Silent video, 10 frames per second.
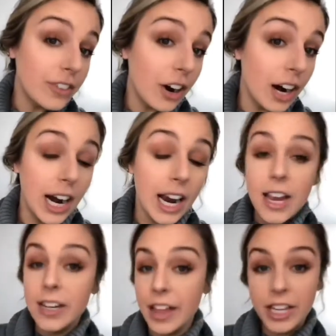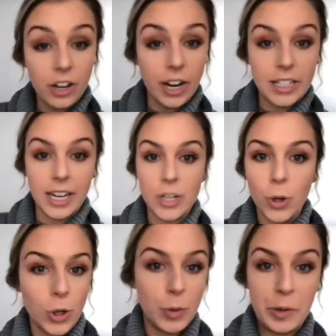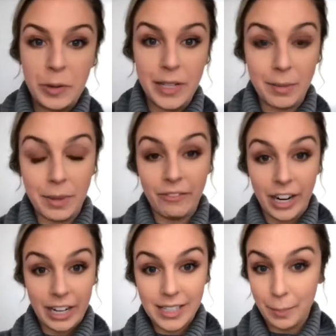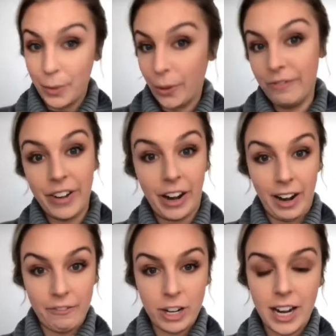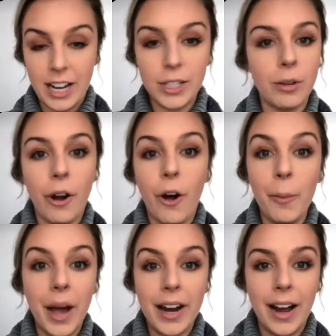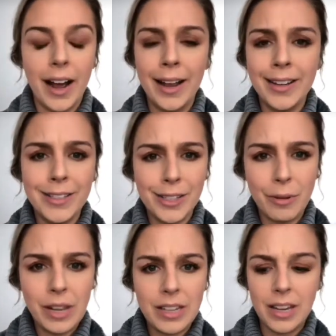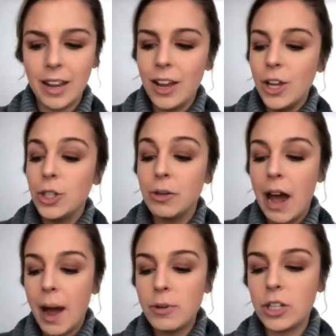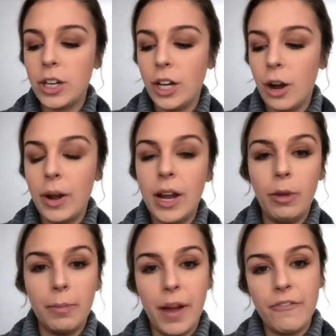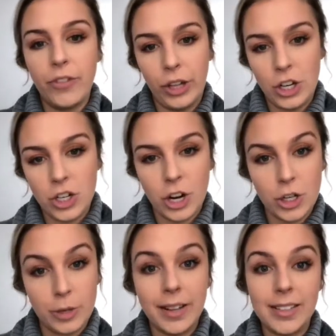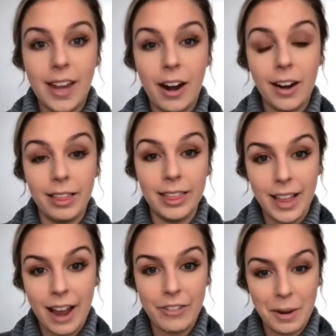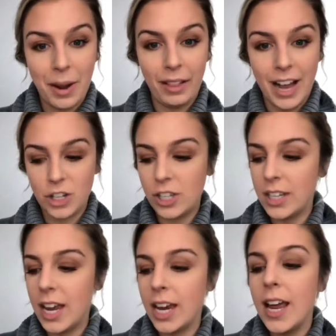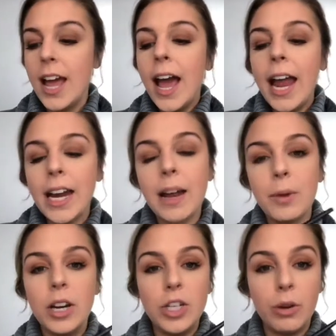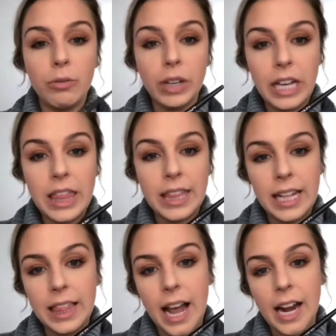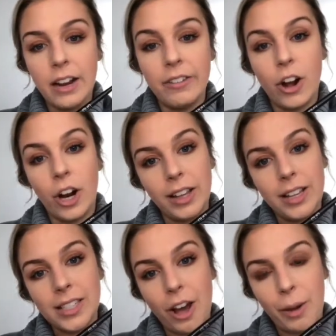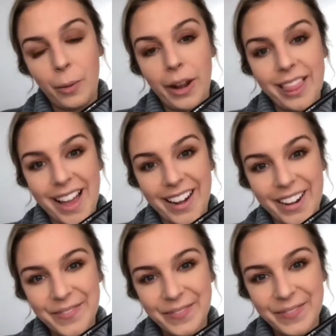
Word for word: far. Nothing crazy. I told you we were doing something very simple and very everyday, so an all matte eye is so easy. So now I'm just gonna go in with my fully charged mascara to liven up my lashes again, and I'm gonna do a really thin line of Heartless On Point Liner.